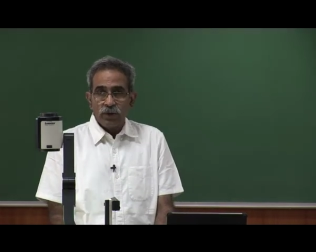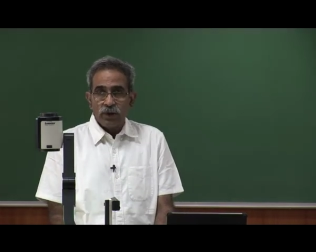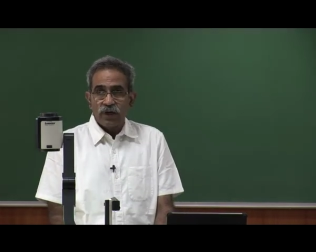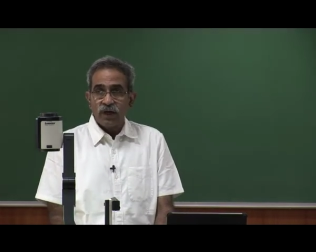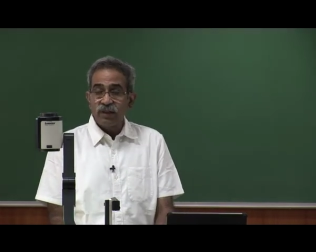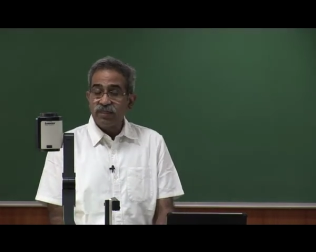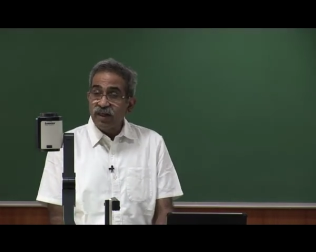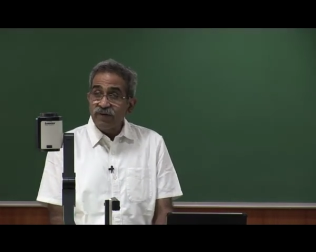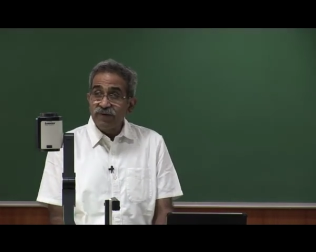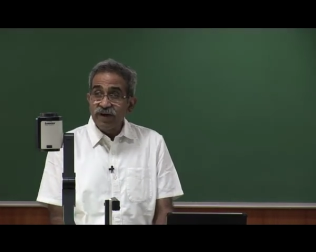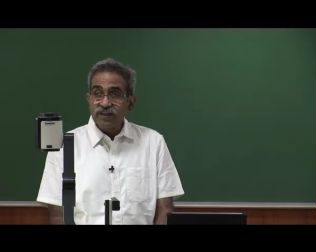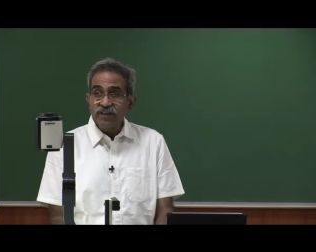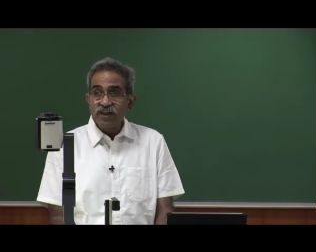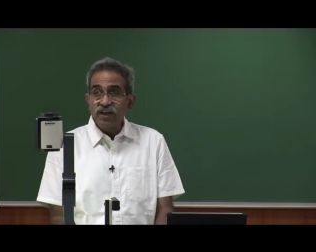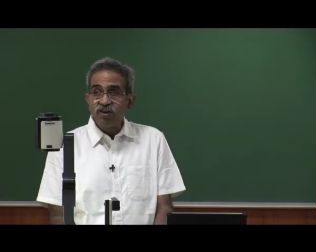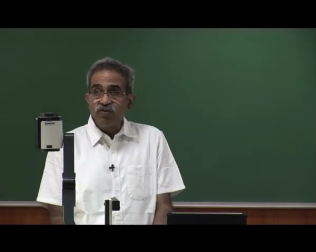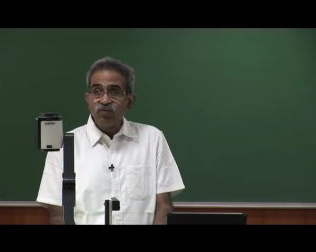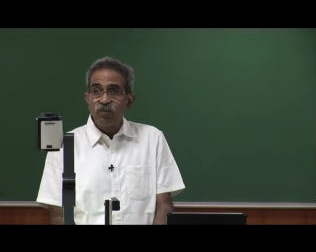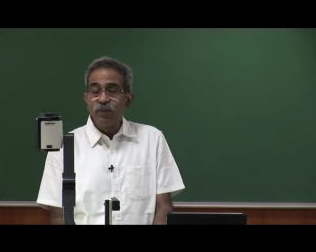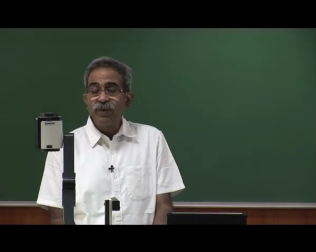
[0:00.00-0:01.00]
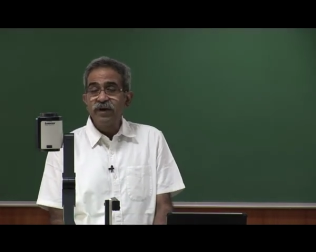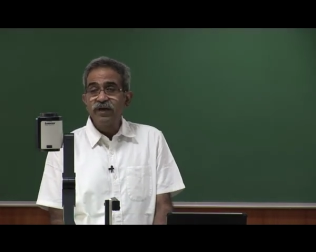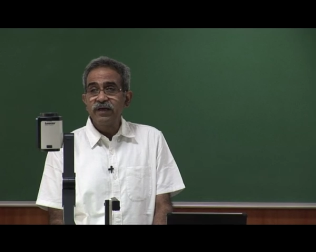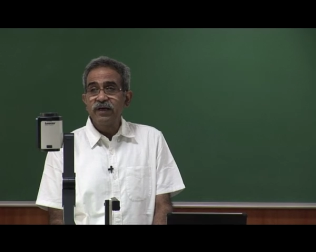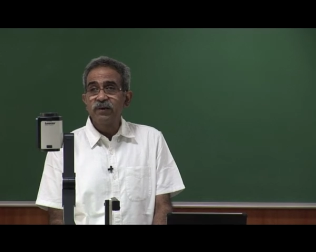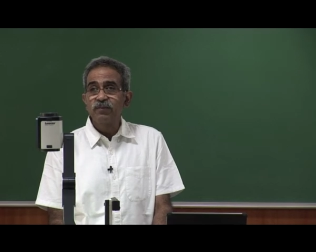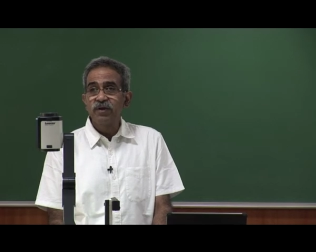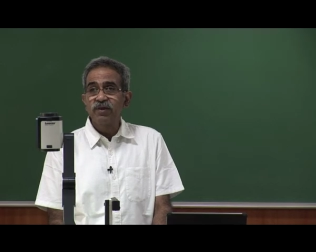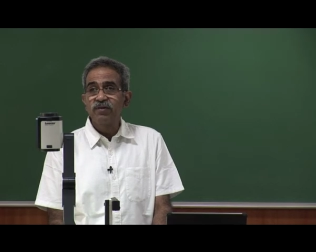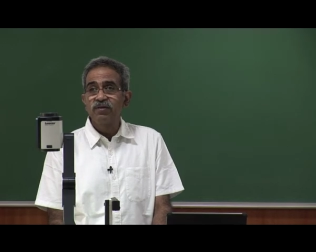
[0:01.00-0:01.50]
Conservation of
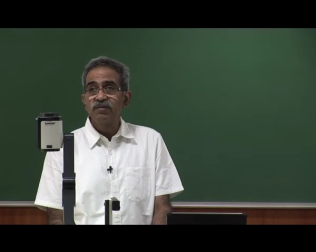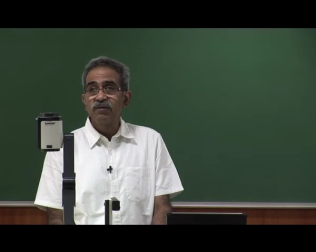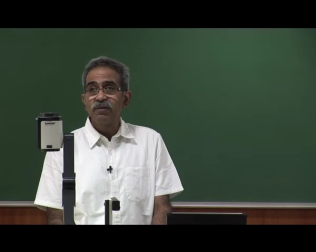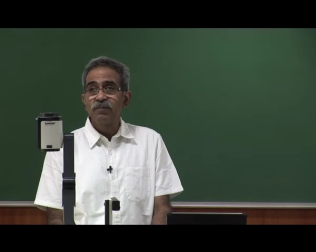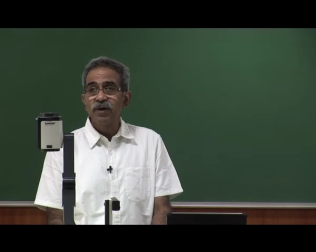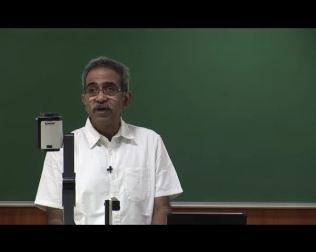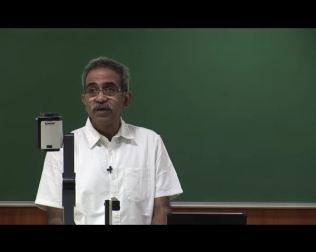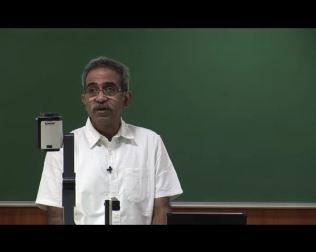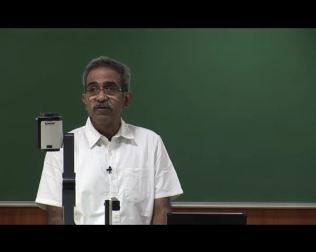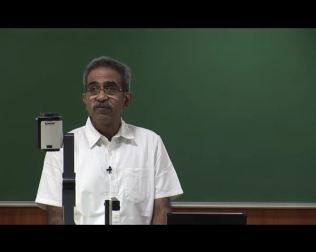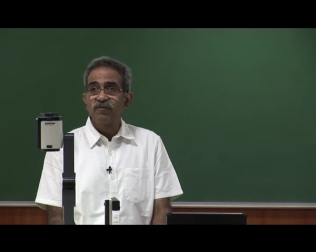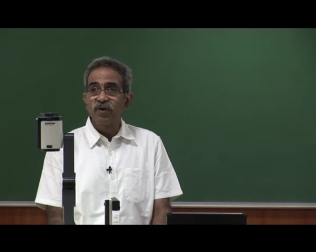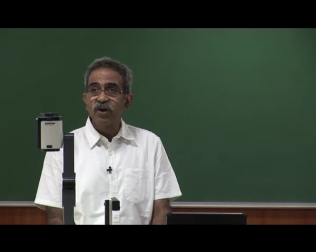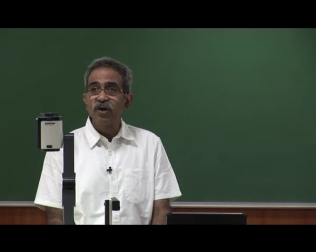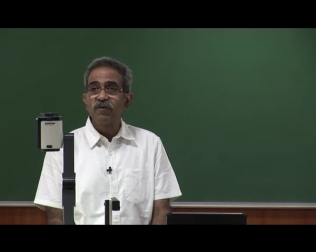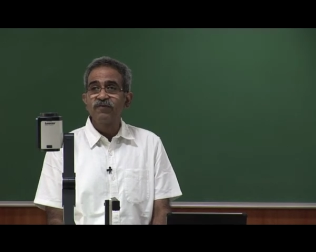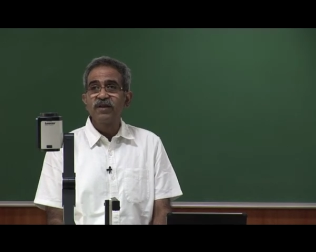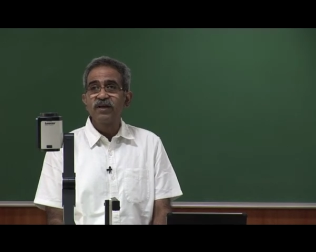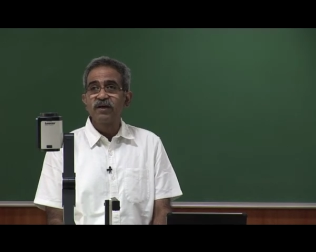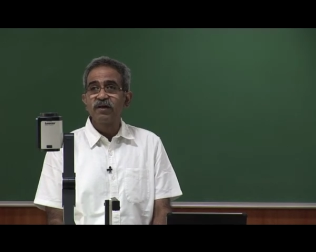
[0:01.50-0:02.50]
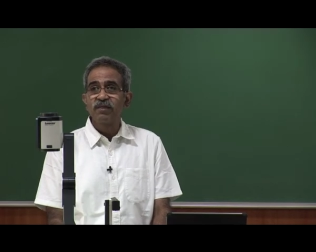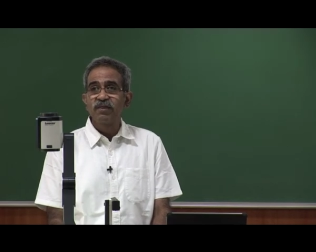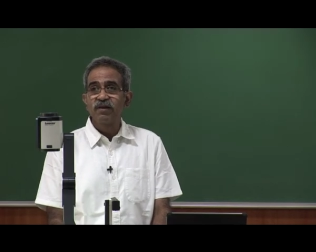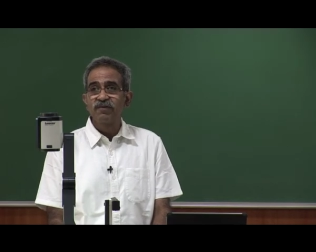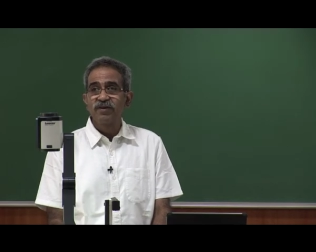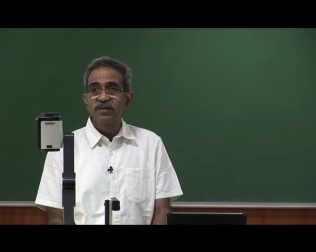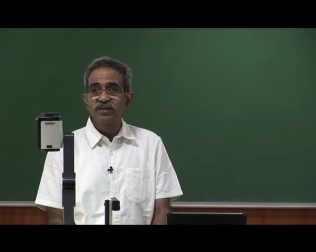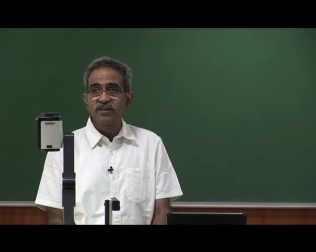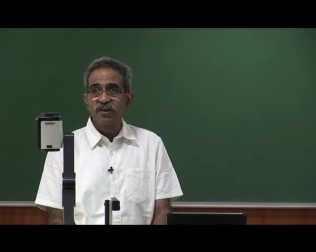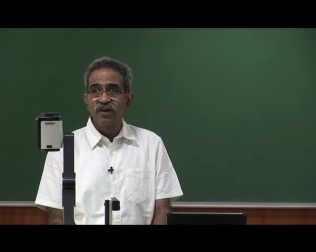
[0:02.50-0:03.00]
momentum is but one of the
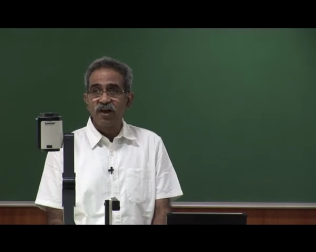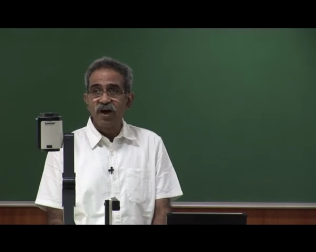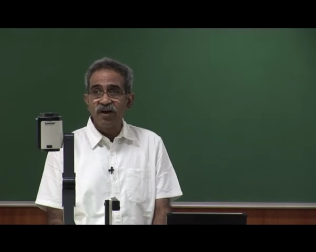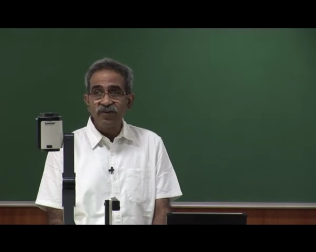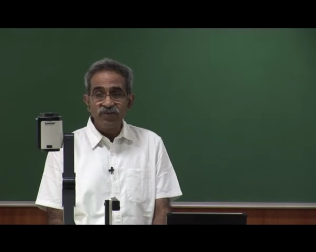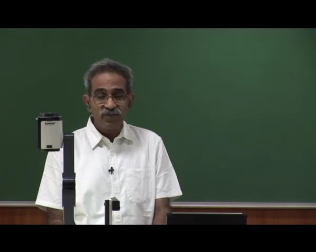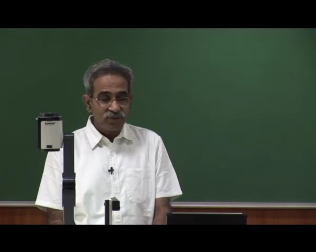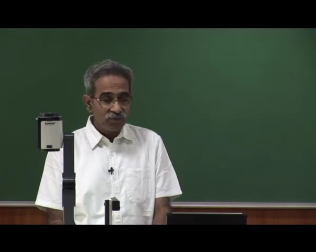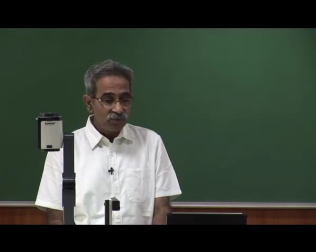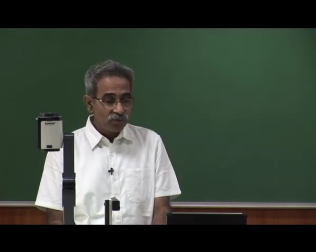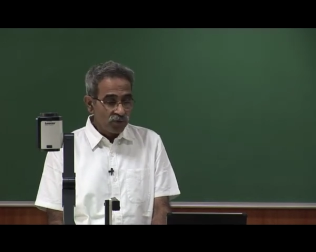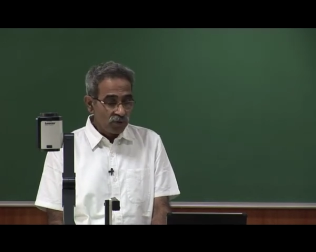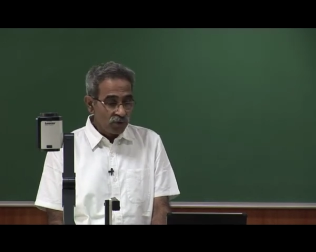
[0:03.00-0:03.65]
conservation laws.